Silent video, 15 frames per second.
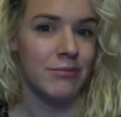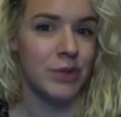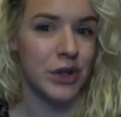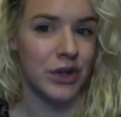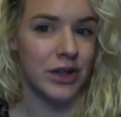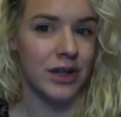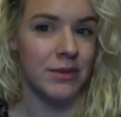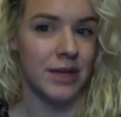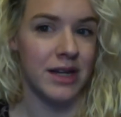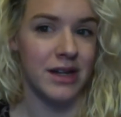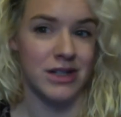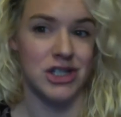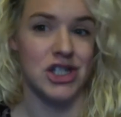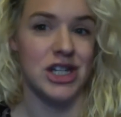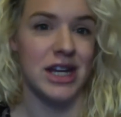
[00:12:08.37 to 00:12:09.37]
purely
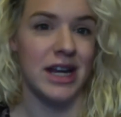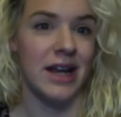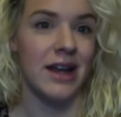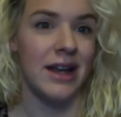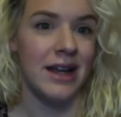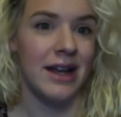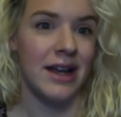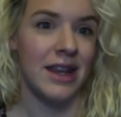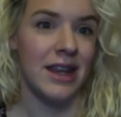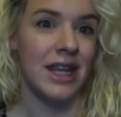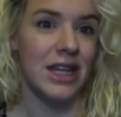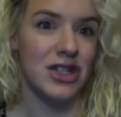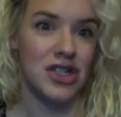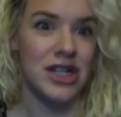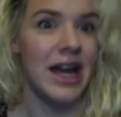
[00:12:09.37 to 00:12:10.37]
because she
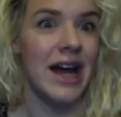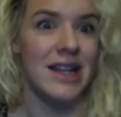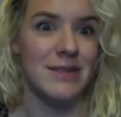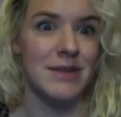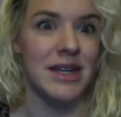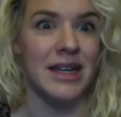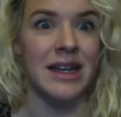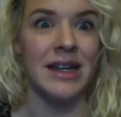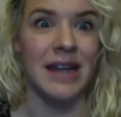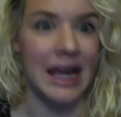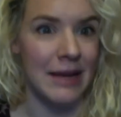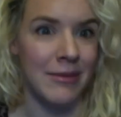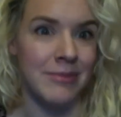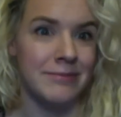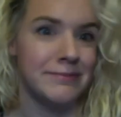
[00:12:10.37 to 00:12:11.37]
thinks she has me in
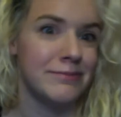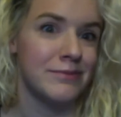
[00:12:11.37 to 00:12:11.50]
a